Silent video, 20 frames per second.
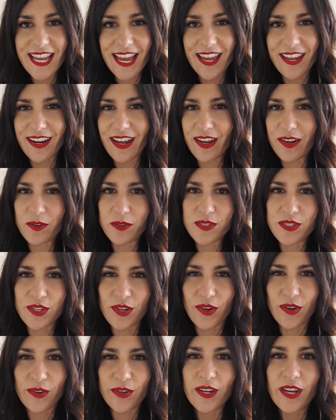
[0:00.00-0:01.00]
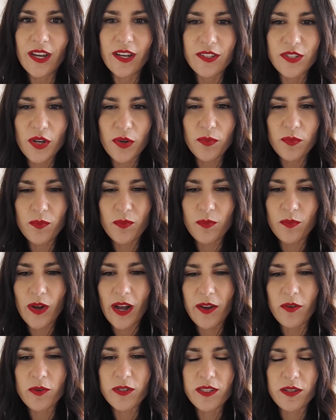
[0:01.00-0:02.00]
And I also
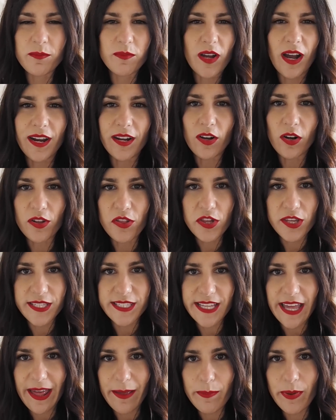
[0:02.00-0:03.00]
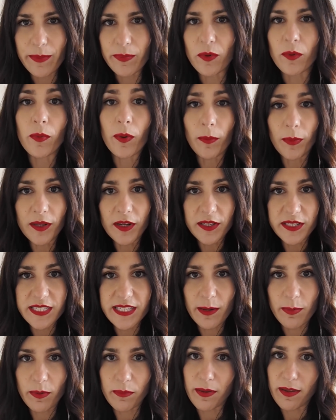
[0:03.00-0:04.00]
am kind of conscious that people are probably going to
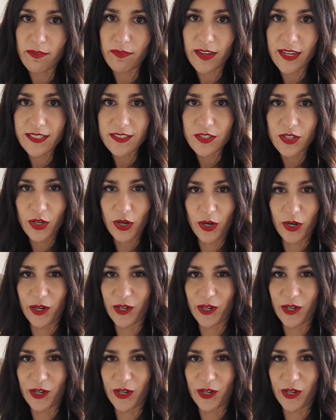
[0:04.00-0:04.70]
step on my feet.